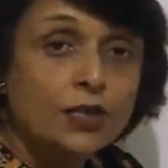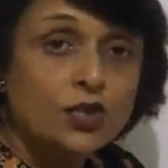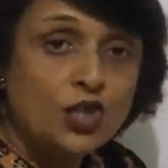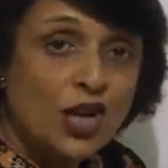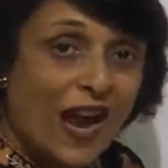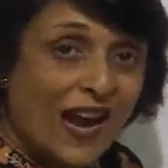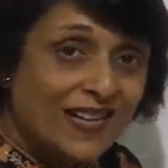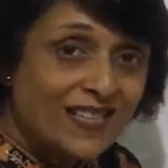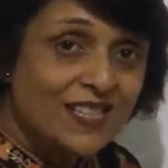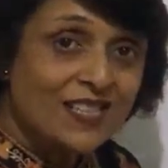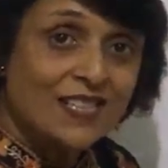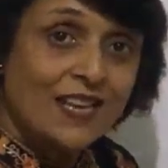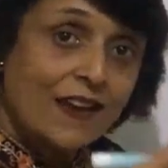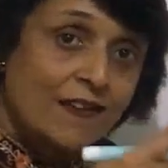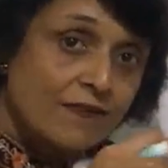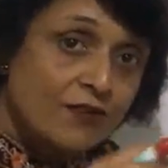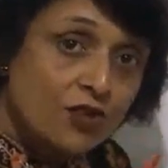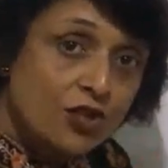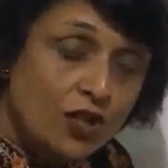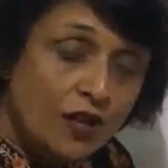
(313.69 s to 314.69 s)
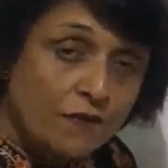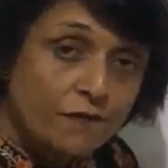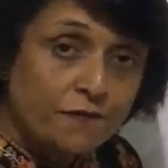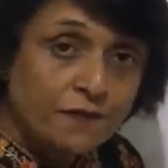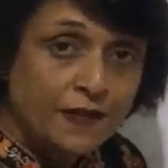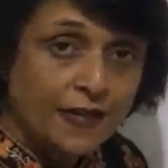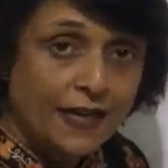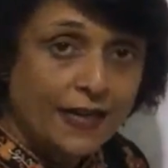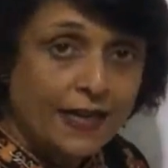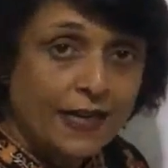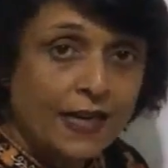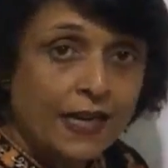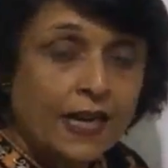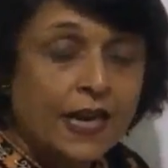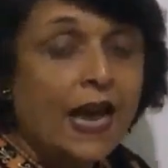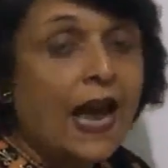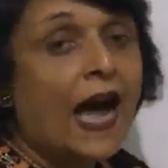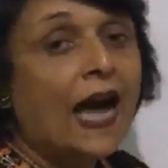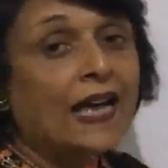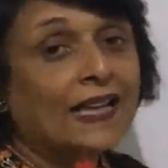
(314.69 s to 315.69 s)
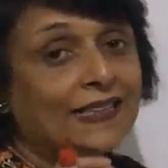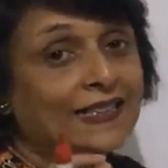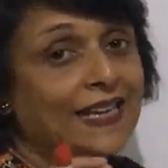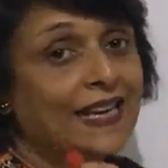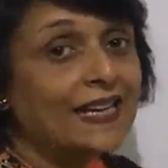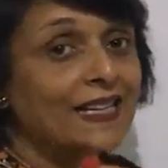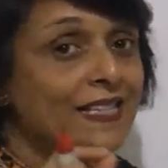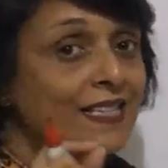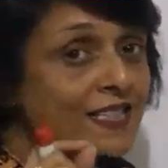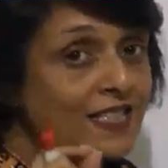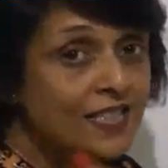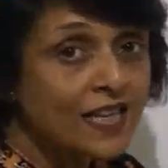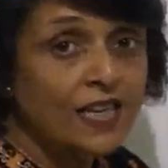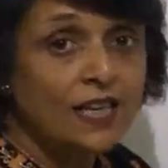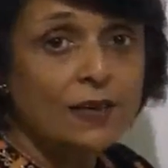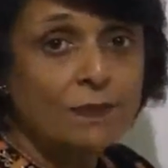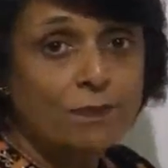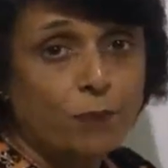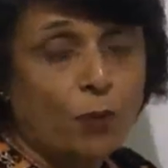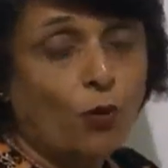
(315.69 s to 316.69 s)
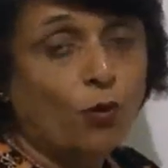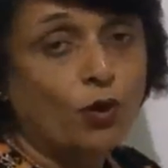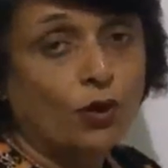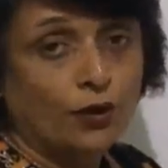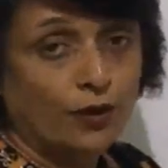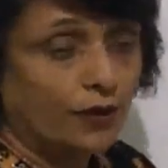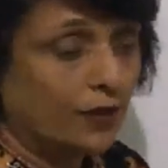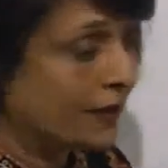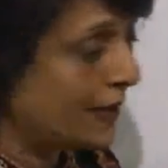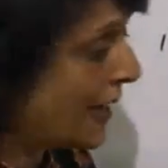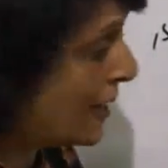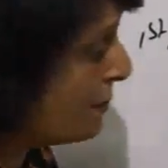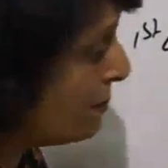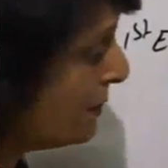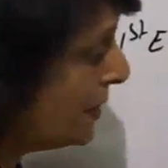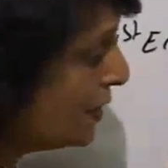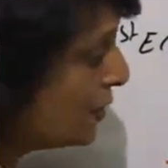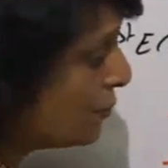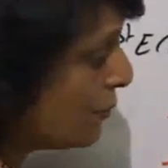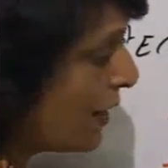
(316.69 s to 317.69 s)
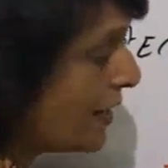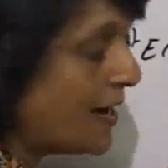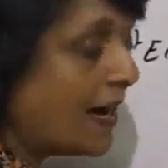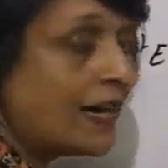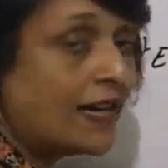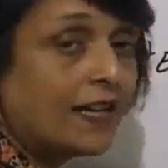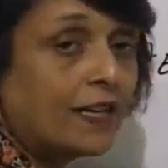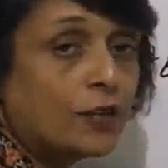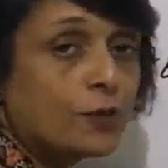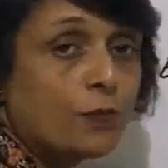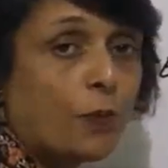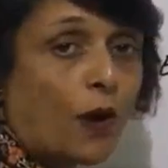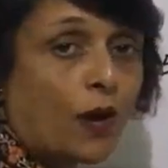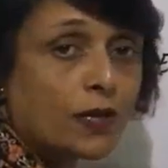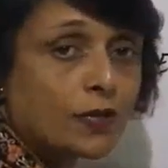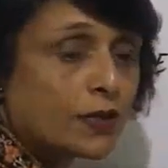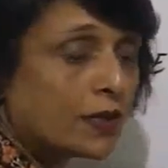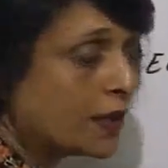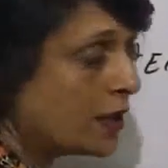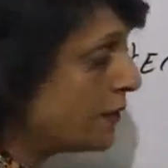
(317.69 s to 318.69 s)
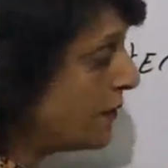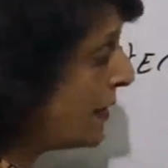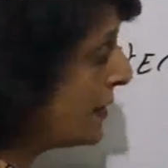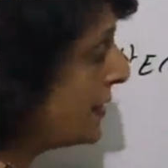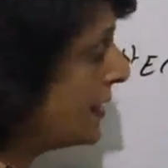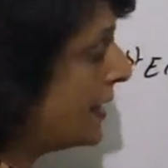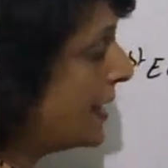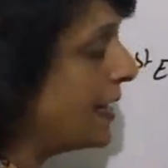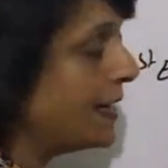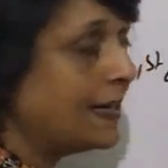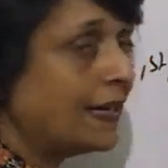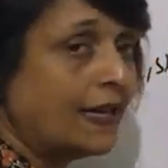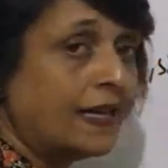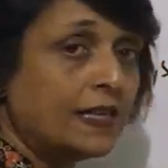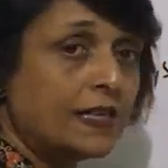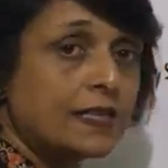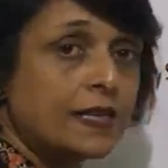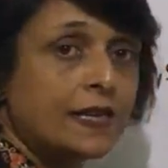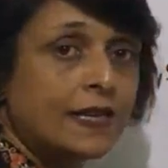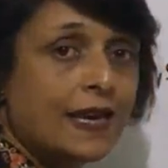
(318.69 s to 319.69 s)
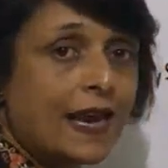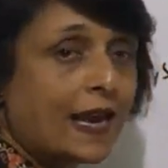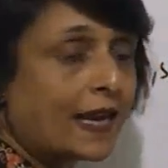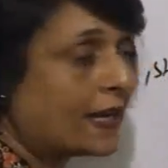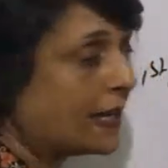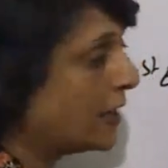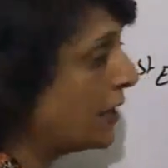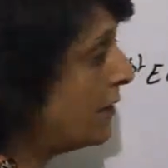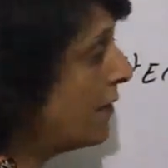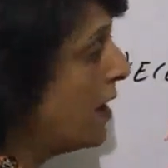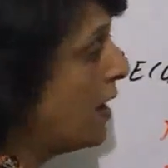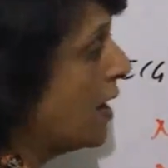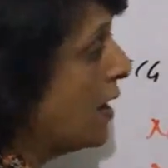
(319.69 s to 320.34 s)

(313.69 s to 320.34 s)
Charges have shifted. They are still polar. That means one end is positive, other end is negative.